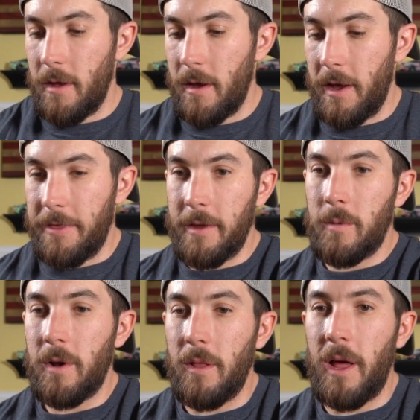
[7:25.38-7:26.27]
I think
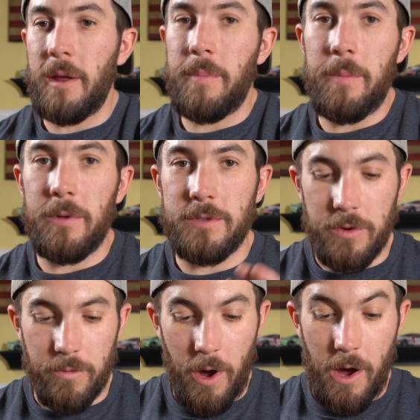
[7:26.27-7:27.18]
what a lot of people
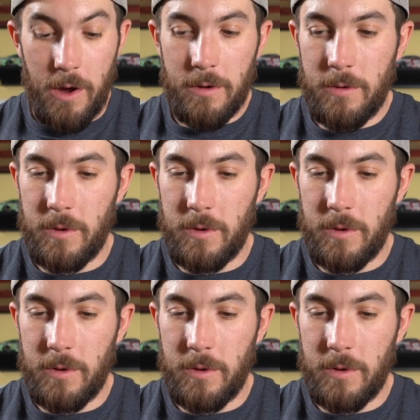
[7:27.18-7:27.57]
do wrong